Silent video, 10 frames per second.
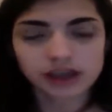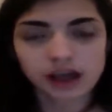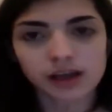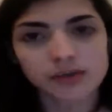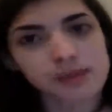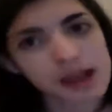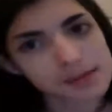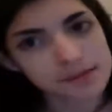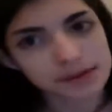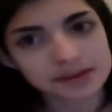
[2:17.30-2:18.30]
in my
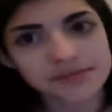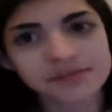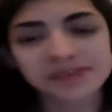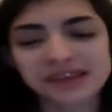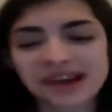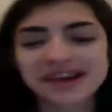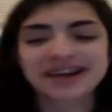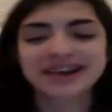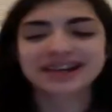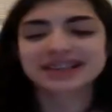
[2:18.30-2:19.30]
opinion.
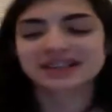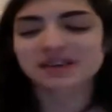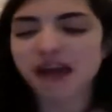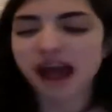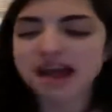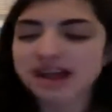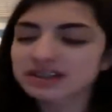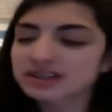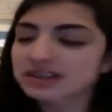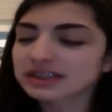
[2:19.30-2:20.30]
So I
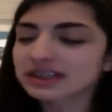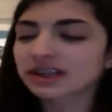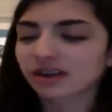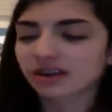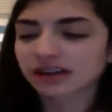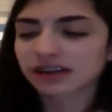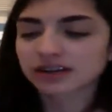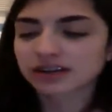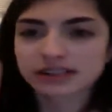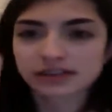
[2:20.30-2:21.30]
actually use the Garnier
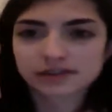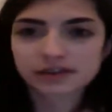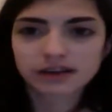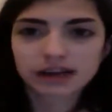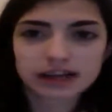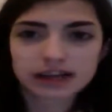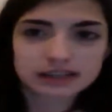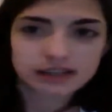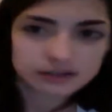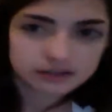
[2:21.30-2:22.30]
Skin Renewal
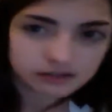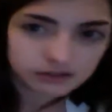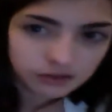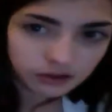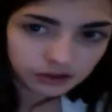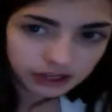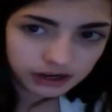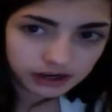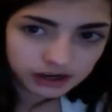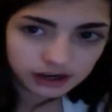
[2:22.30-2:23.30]
Anti-Dark Circle Roller.
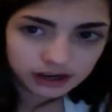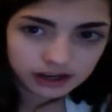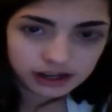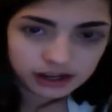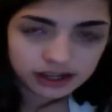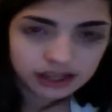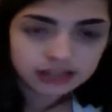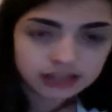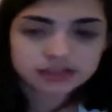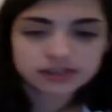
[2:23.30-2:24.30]

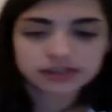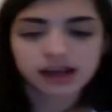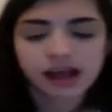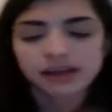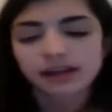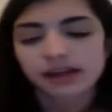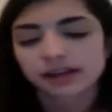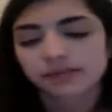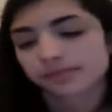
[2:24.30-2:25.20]
It's kind of like,